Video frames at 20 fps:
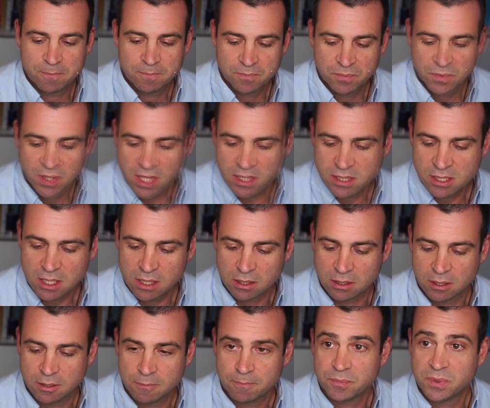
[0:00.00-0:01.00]
That's
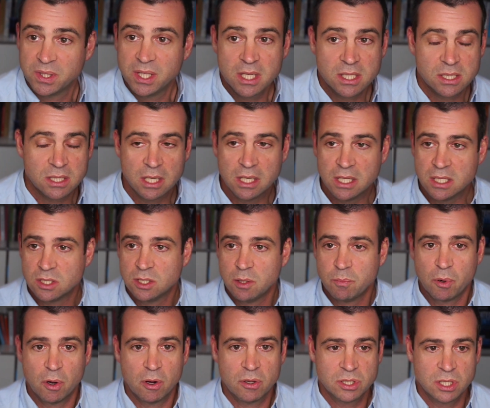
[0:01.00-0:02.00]
it. This is the
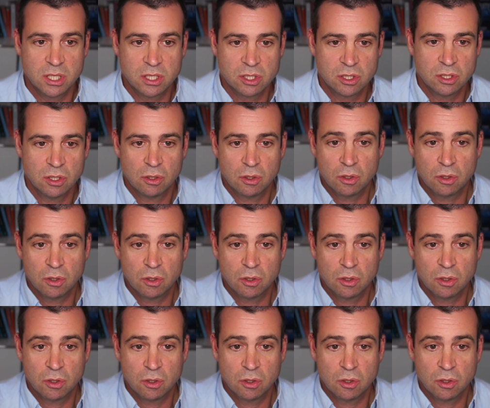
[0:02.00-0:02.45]
process.